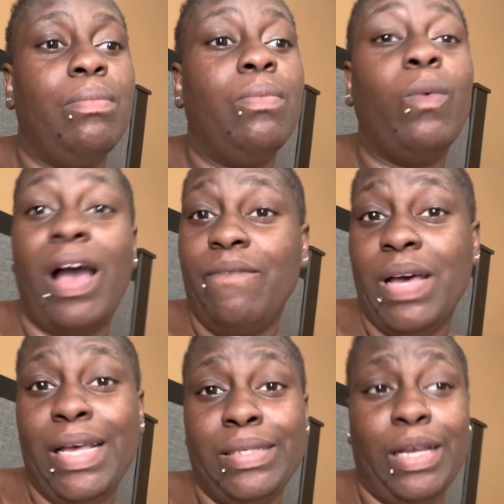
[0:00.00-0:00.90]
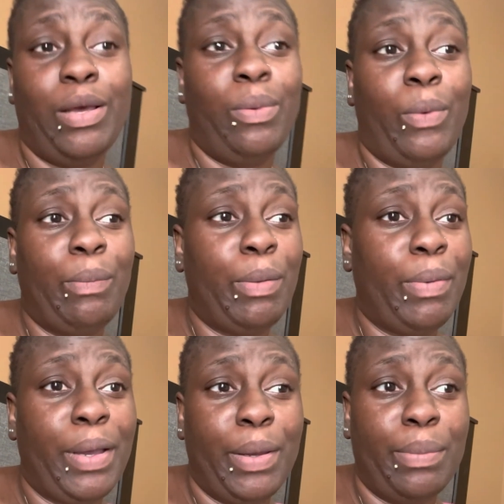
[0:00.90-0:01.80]
Wi-Fi is out. It won't be
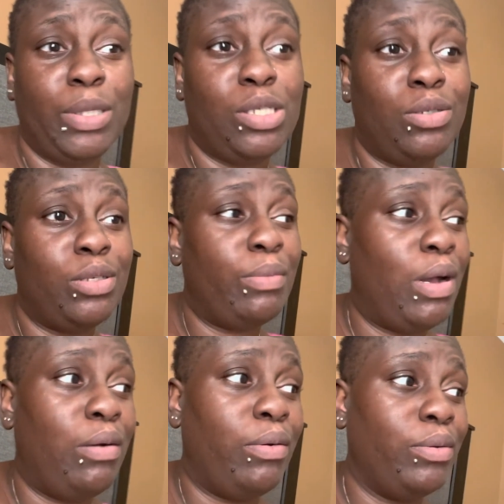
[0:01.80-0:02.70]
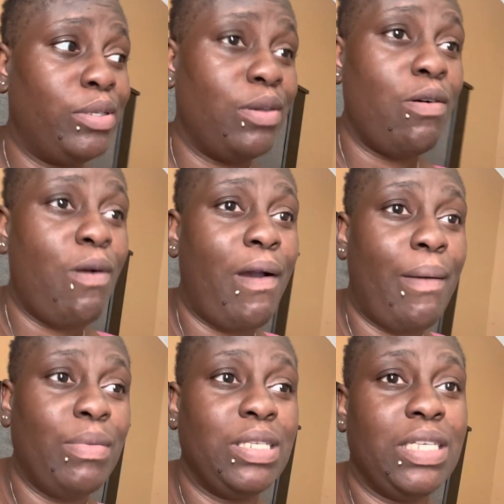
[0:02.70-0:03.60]
back up until tomorrow. So
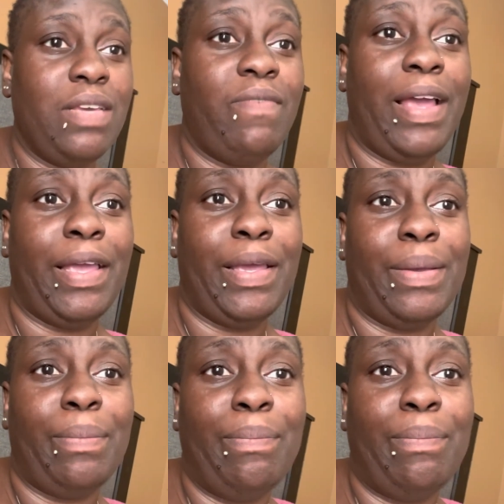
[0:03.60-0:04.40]
I'm going to see if I can